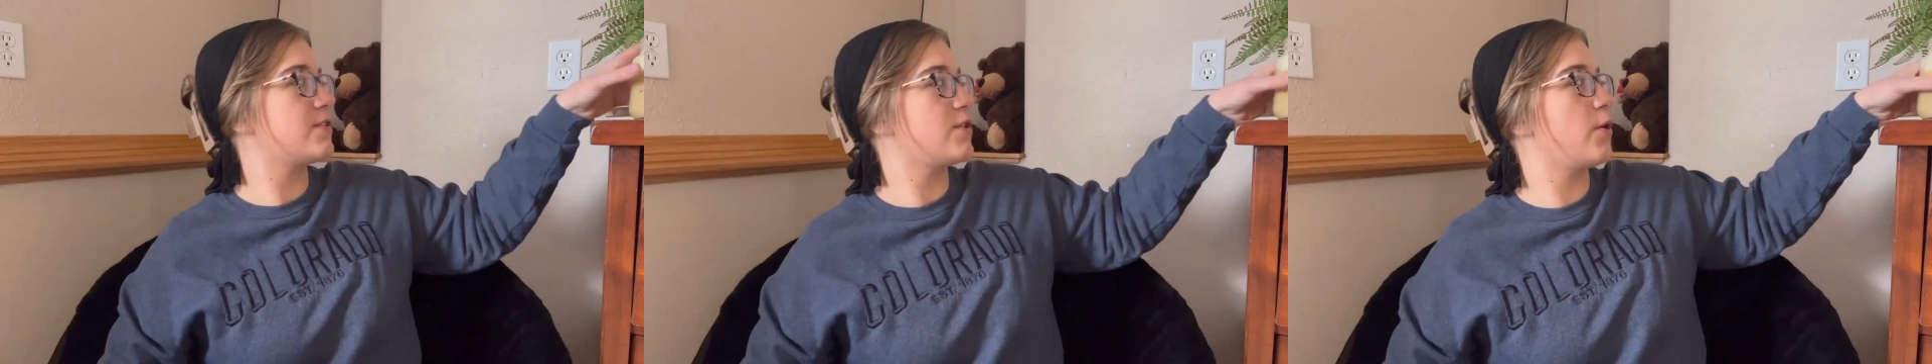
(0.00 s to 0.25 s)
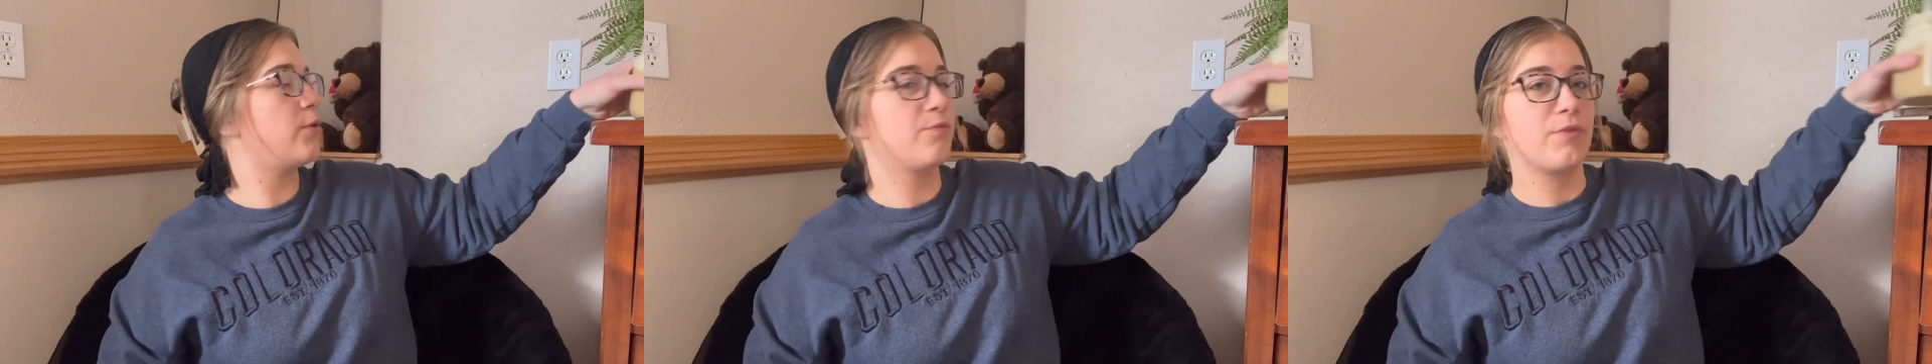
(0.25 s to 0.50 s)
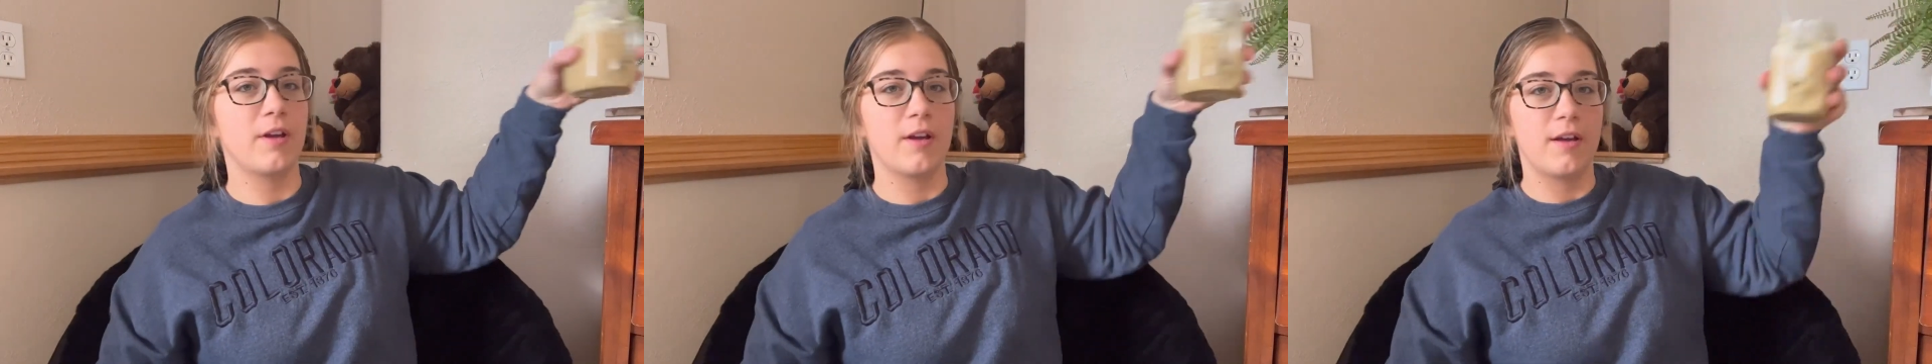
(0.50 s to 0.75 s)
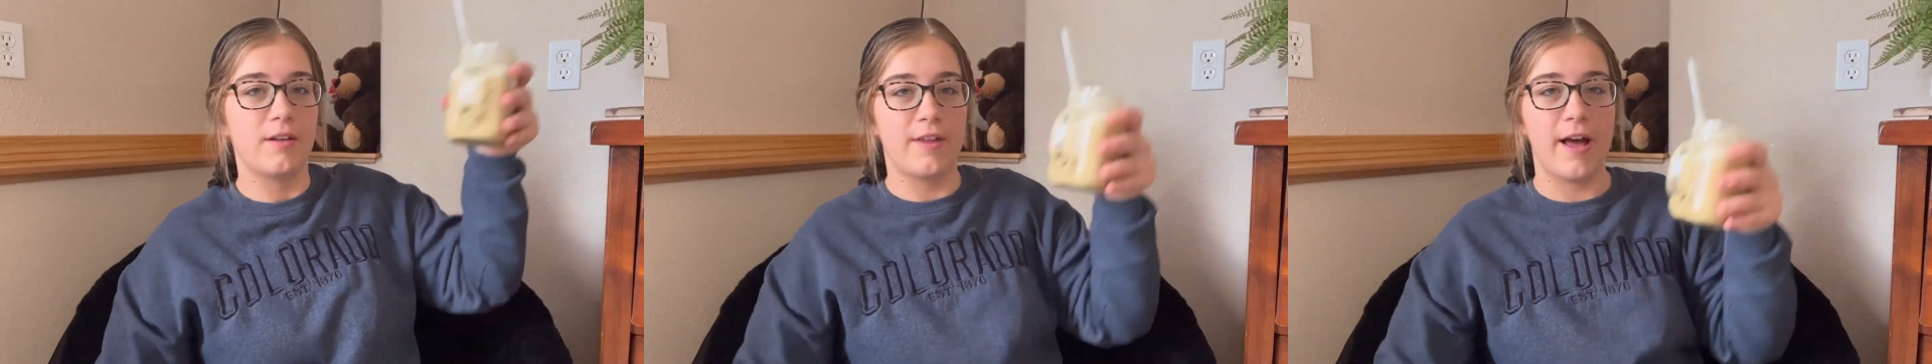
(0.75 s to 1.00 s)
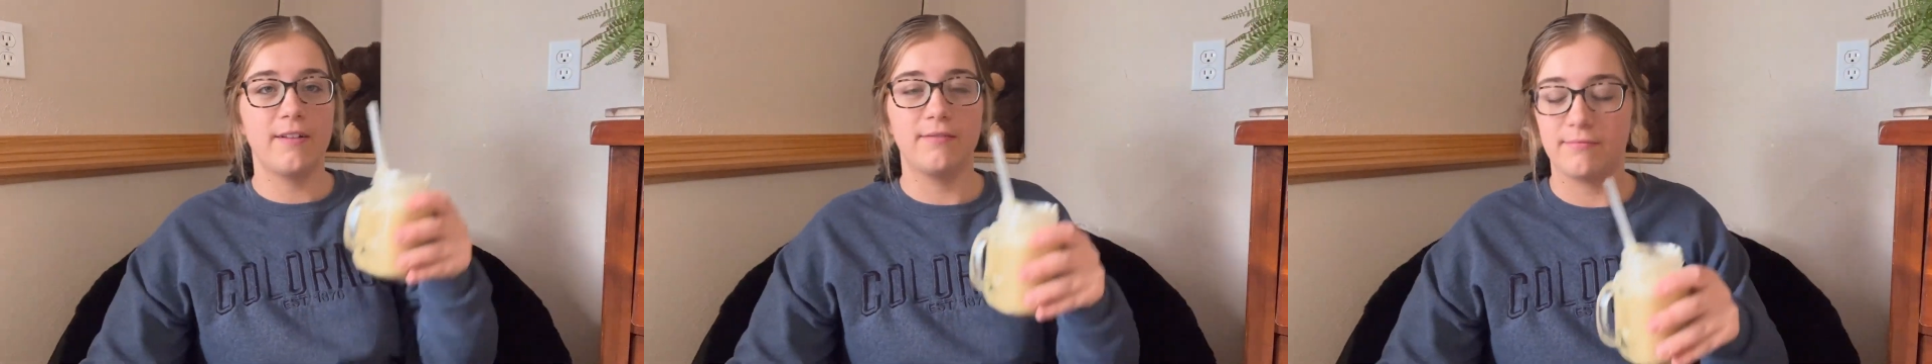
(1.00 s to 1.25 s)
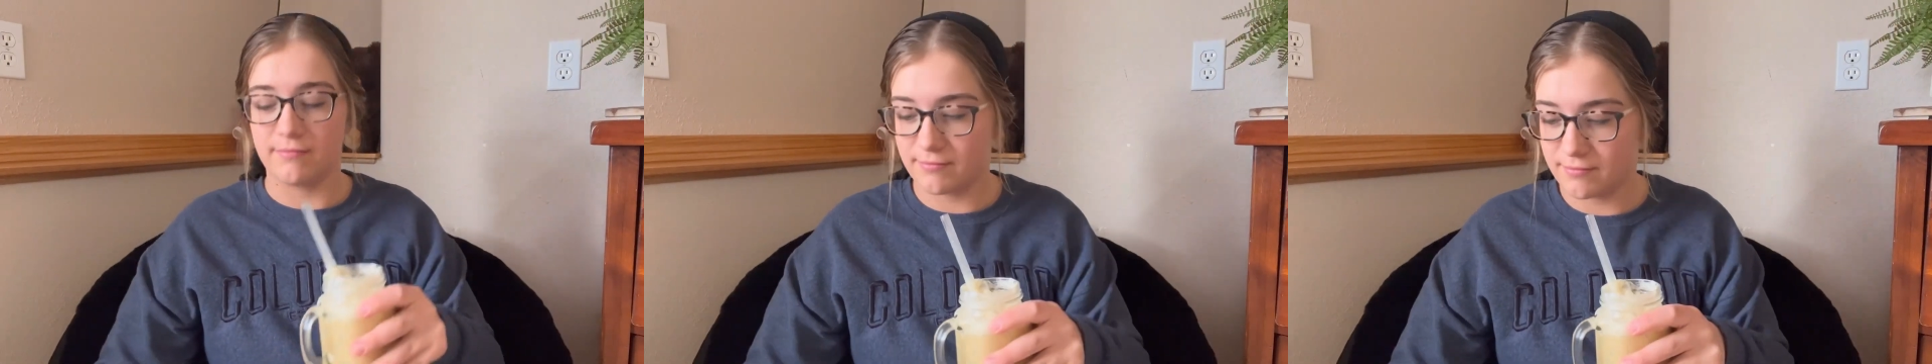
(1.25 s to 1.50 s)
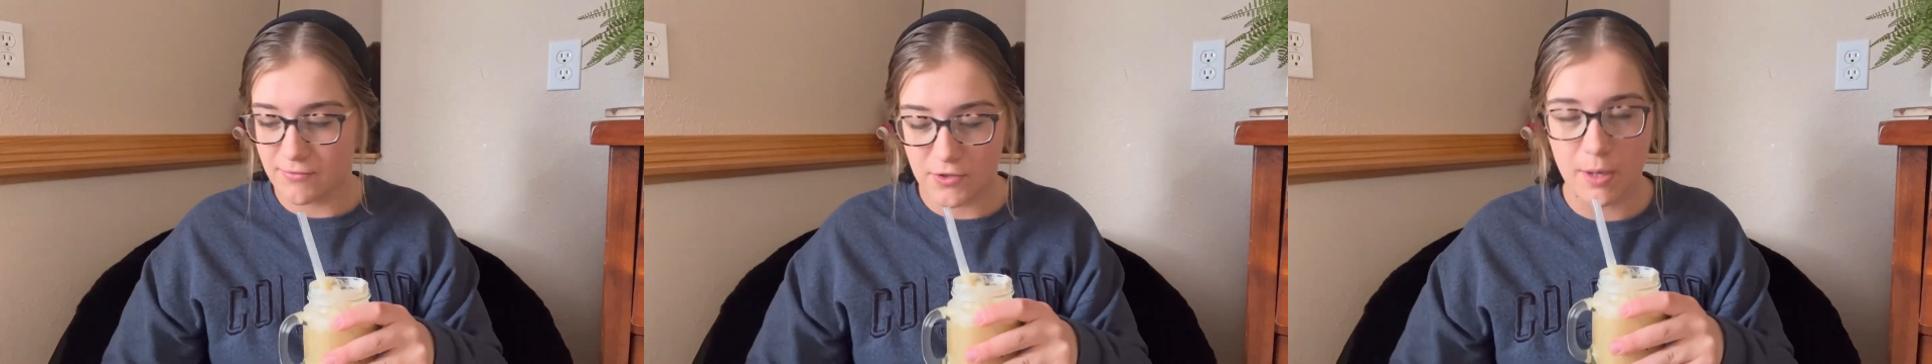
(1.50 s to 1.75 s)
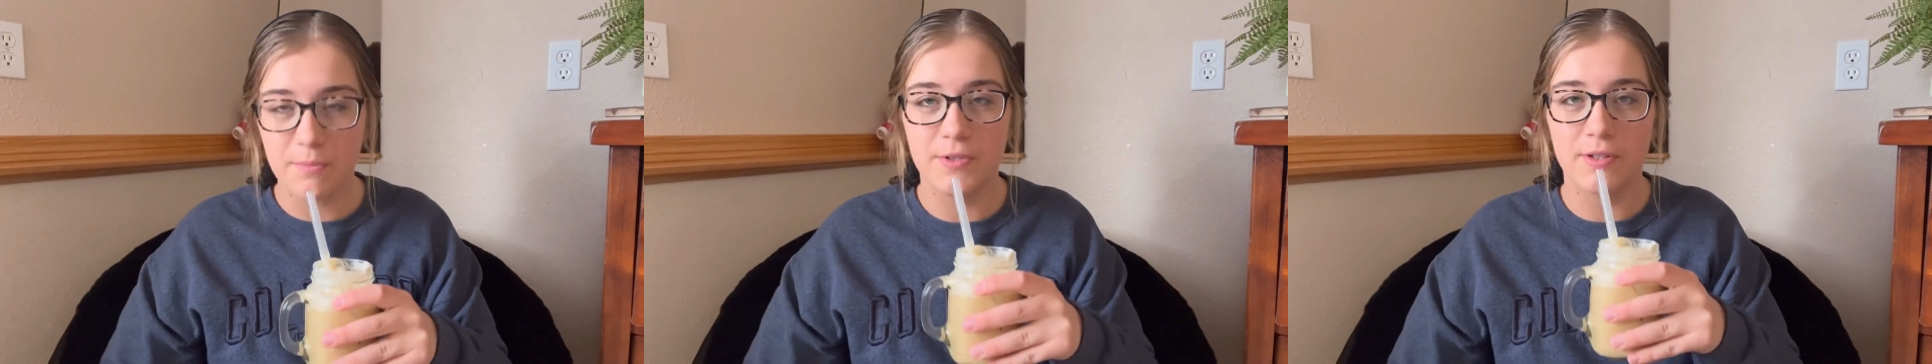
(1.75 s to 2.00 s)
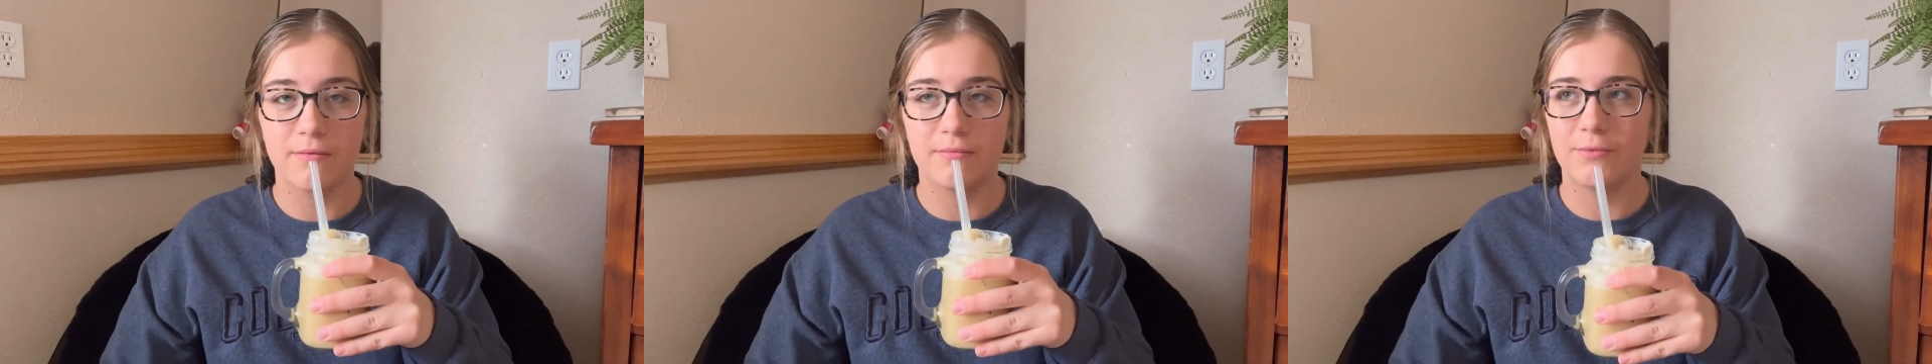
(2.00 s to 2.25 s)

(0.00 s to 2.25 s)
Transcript: So that jumps